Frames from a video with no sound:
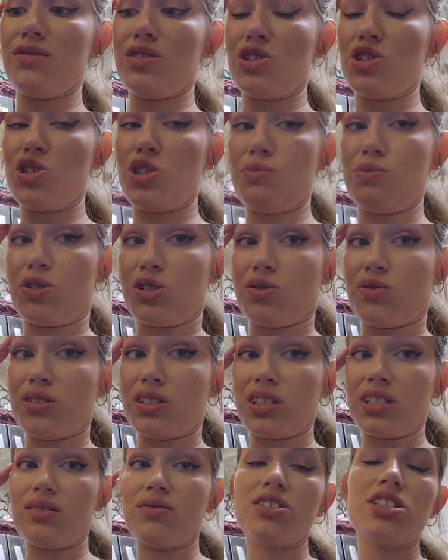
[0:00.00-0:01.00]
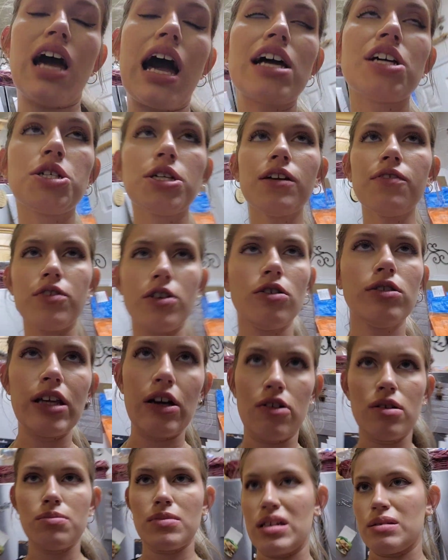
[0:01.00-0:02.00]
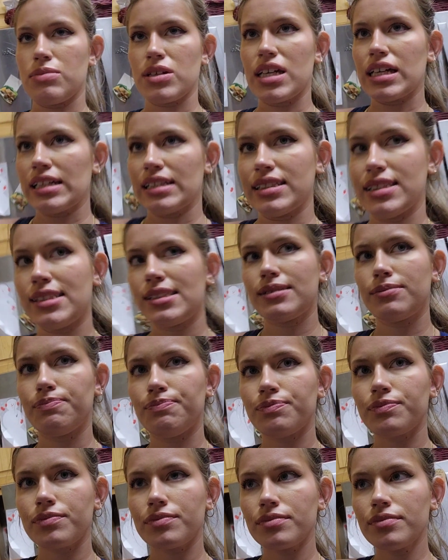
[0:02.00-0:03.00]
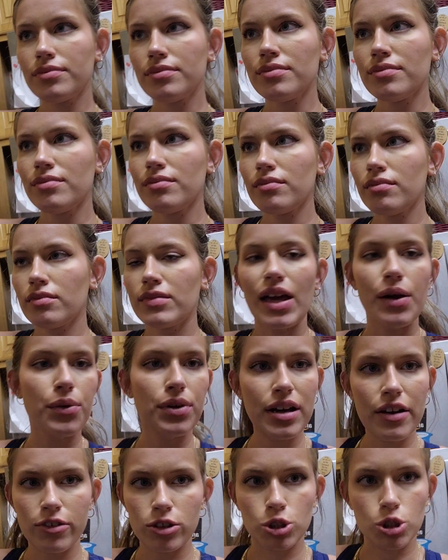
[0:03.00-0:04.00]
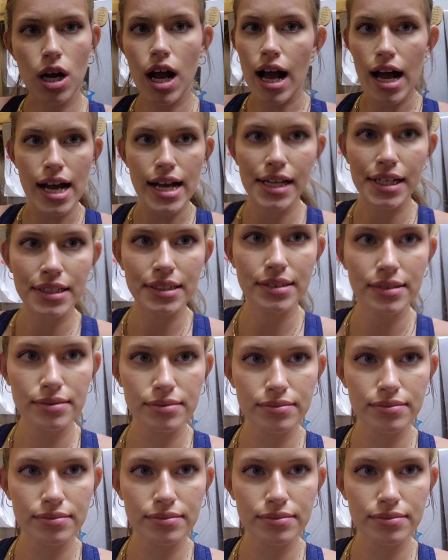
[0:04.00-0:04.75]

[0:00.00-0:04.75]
super squishy, which I should have known they would be because they were never dried.